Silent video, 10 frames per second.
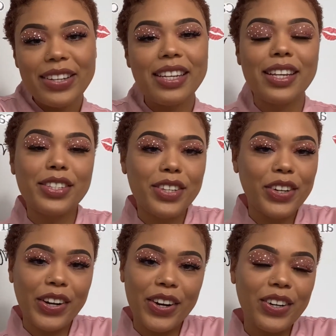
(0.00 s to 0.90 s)
It's your
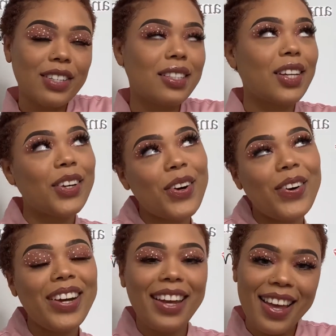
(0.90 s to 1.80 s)
girl
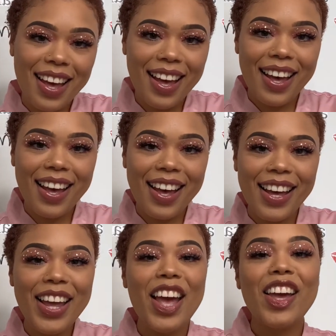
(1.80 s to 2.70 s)
Sequoia.
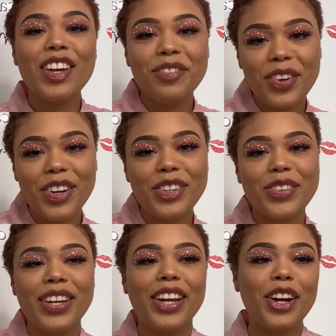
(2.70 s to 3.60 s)
If you're new
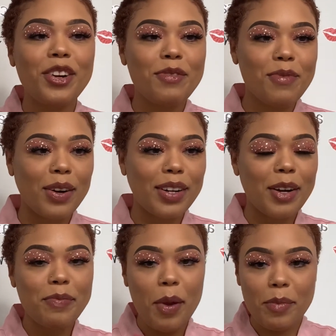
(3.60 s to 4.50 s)
here, welcome.
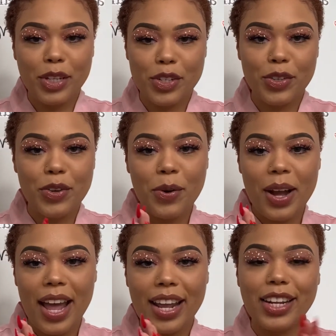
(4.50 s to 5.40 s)
Make sure you go
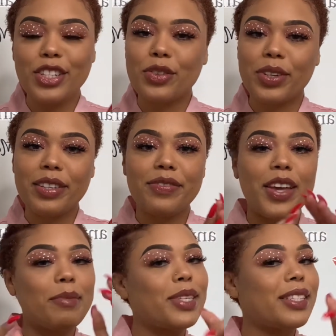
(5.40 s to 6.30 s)
ahead and join the
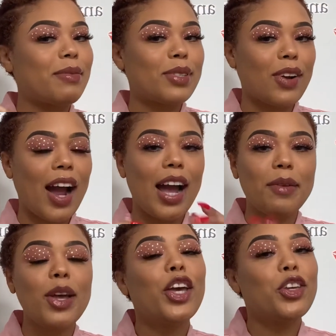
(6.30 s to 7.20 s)
family, subscribe.
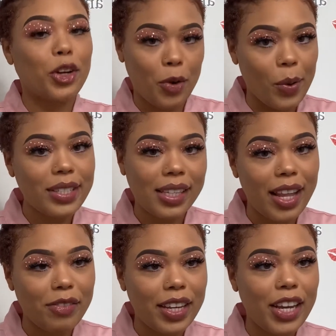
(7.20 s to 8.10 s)
You're going to love
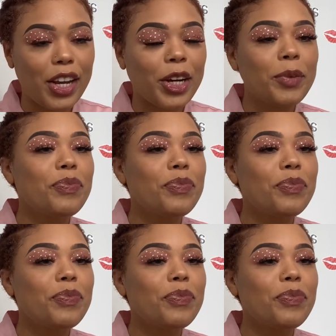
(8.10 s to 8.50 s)
it here.